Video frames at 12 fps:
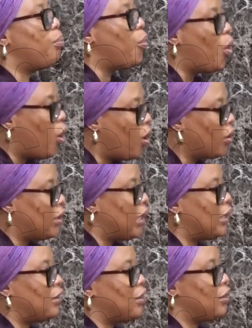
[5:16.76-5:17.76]
more
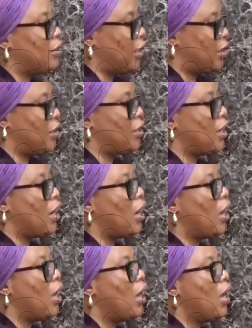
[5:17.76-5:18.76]
than 30
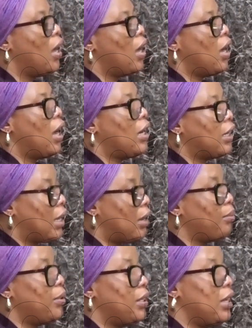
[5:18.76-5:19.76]
naira and can
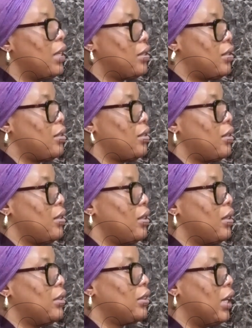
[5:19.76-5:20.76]
be less
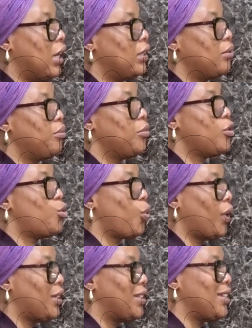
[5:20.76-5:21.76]
than
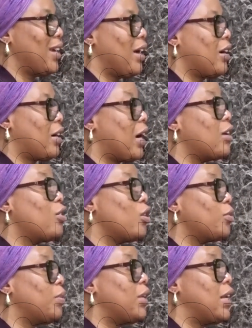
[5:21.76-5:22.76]
20 naira.
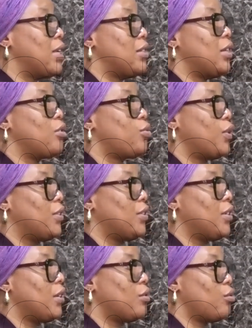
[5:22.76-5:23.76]
Cannot be less than 20
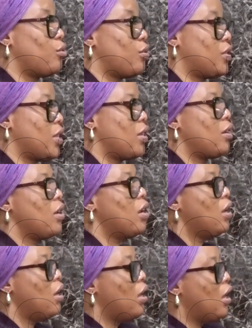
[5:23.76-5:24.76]
naira, so to say.
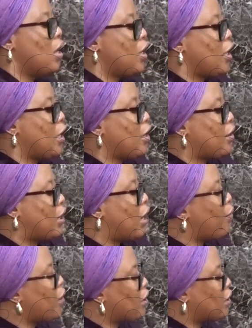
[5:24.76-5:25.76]

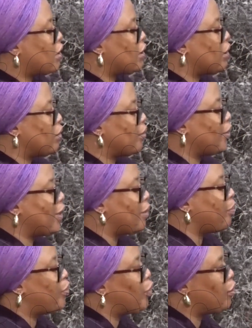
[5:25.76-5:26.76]
Can we
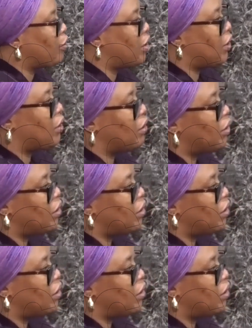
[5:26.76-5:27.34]
impute